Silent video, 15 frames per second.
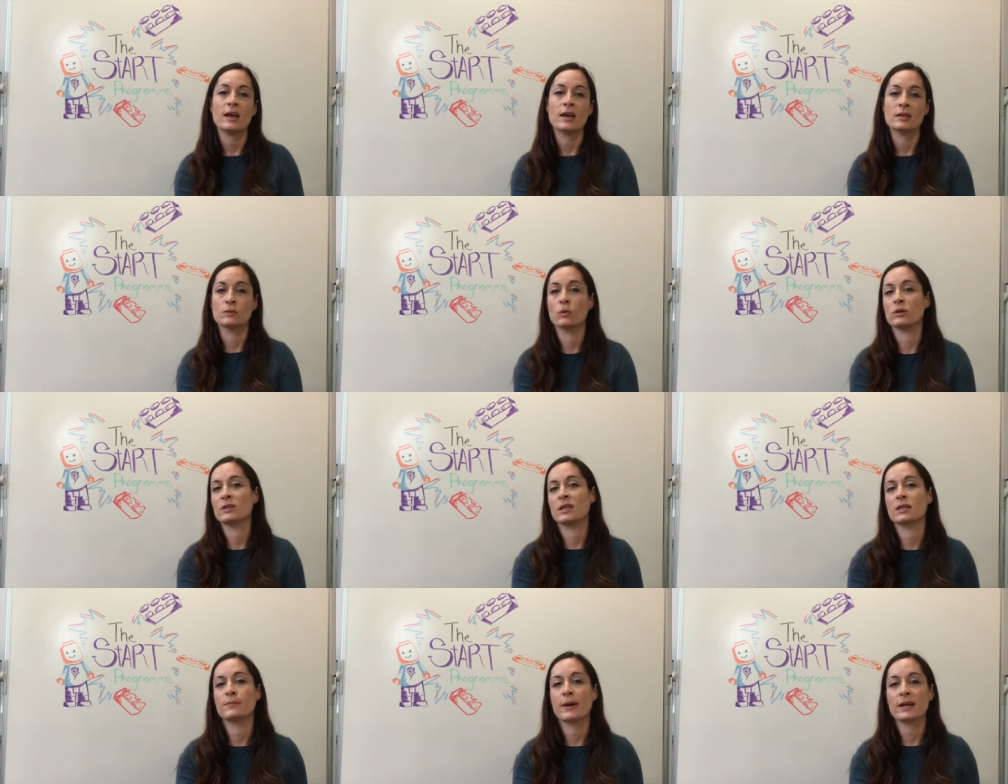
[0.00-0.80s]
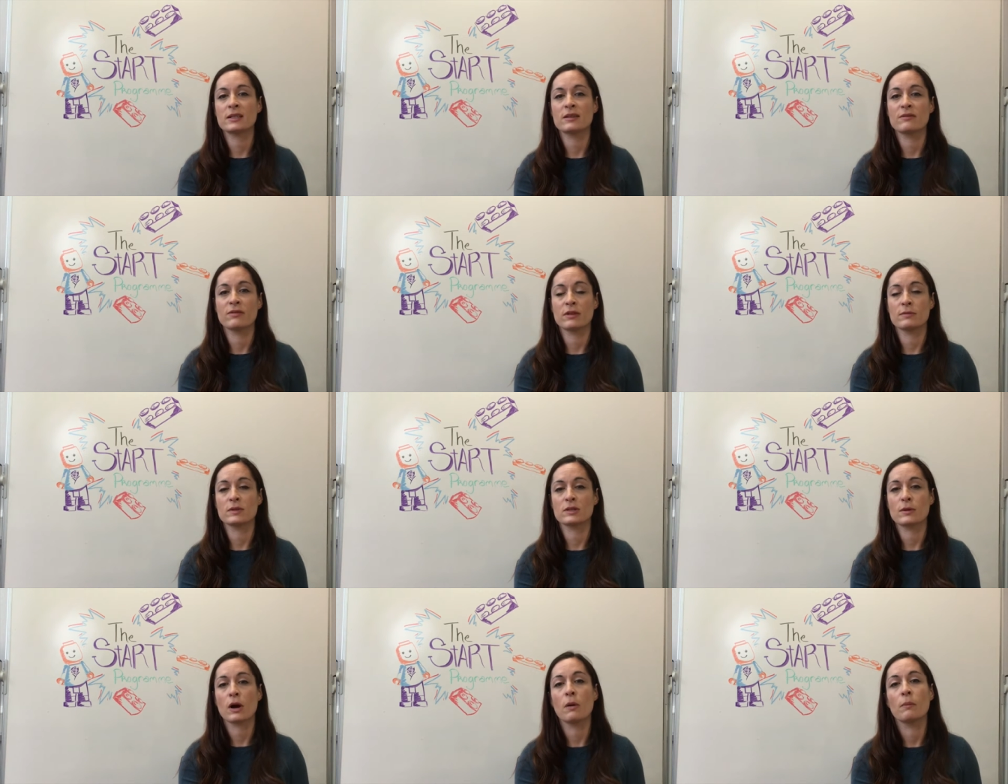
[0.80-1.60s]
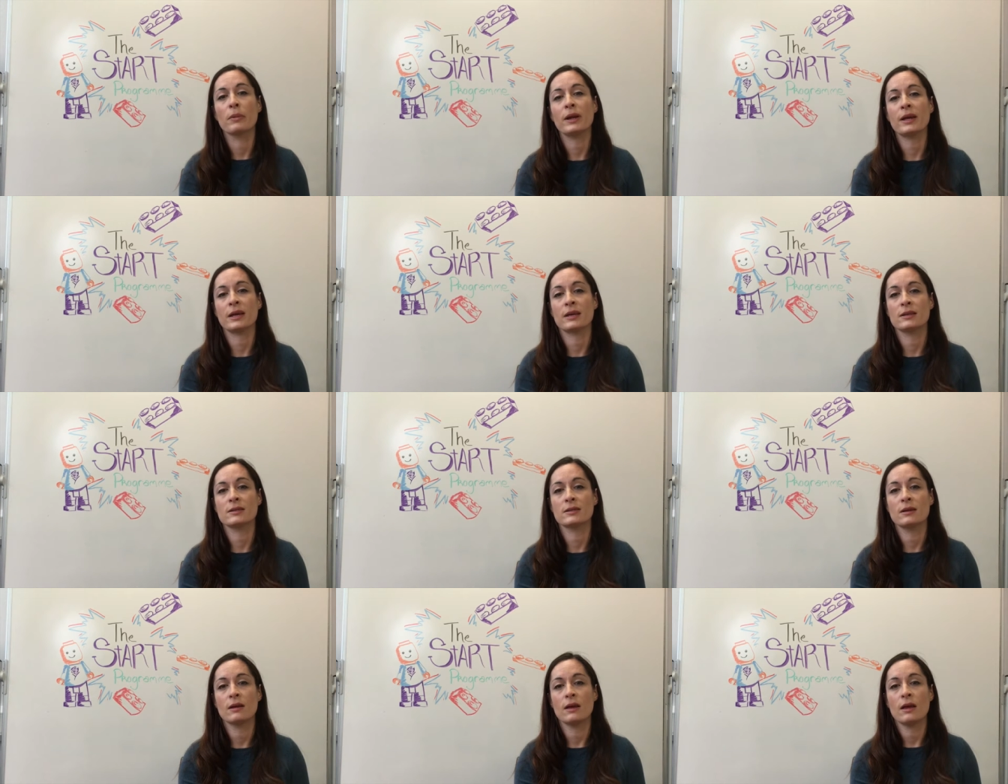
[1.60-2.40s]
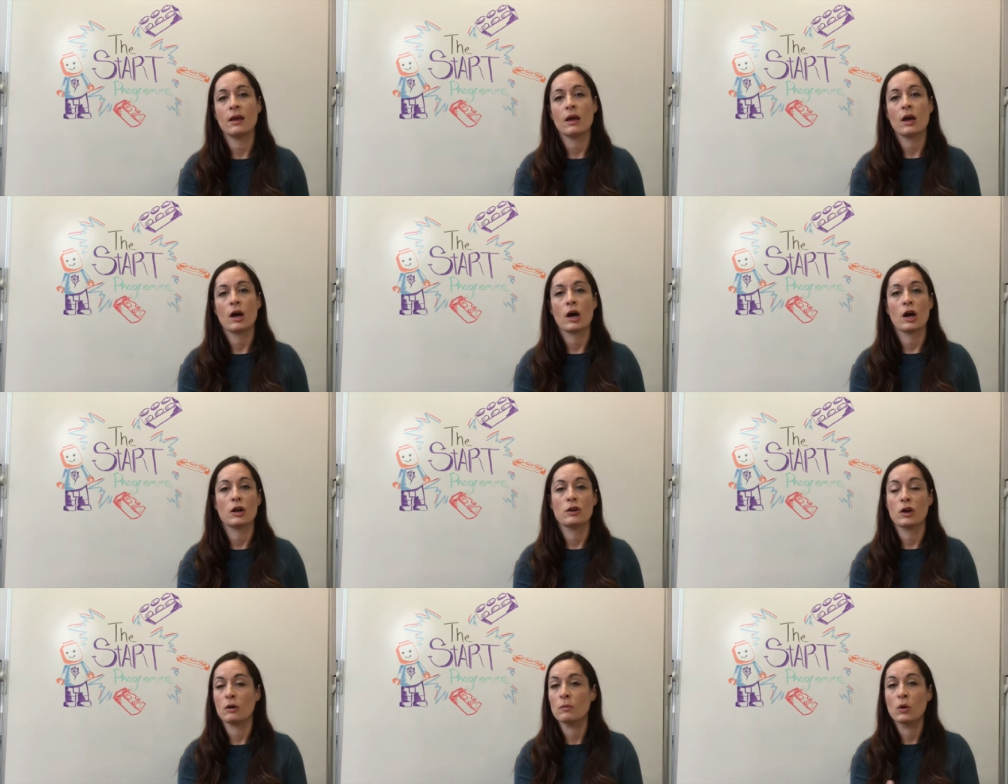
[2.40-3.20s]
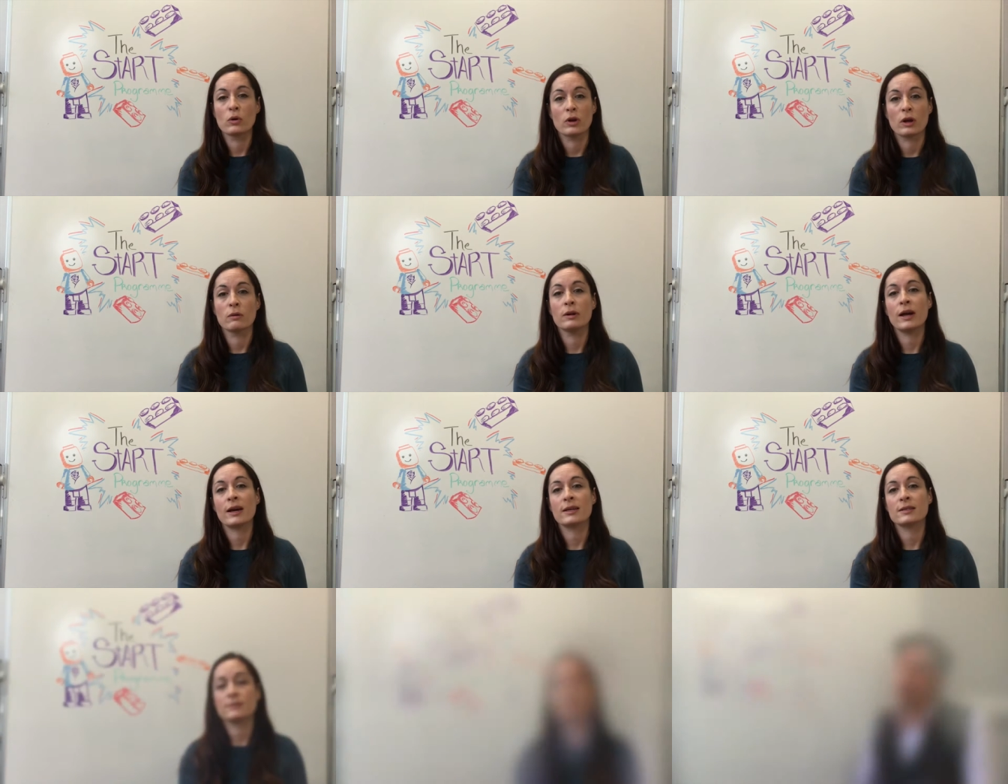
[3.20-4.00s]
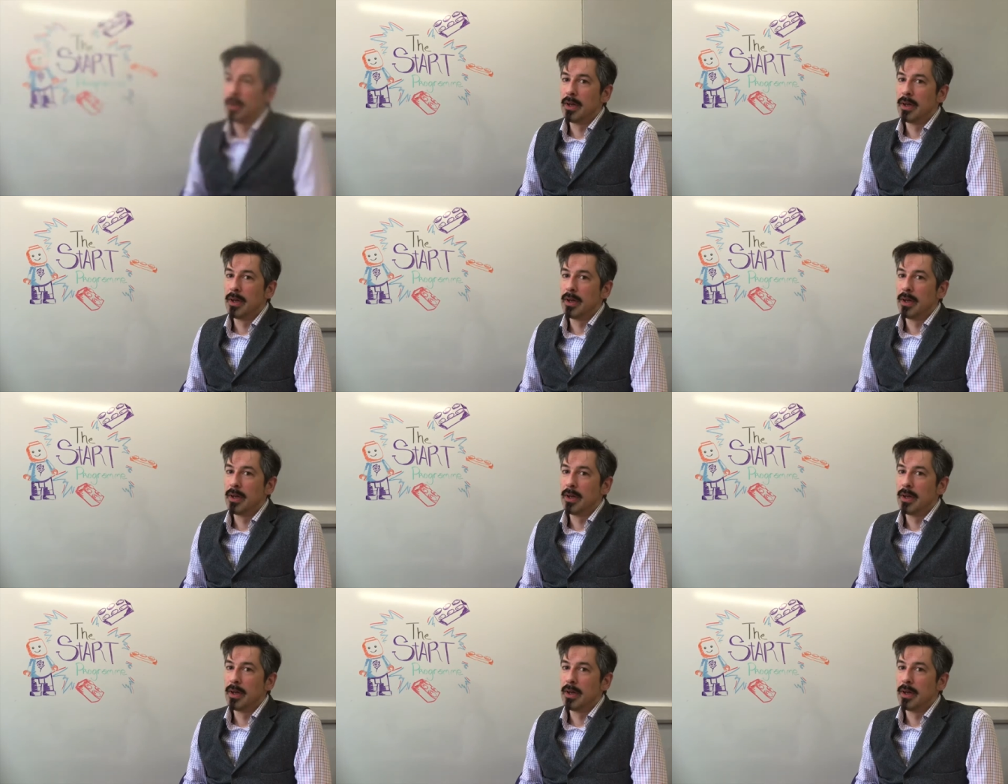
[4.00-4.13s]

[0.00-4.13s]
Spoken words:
is what's expected for them to complete, no more, no less.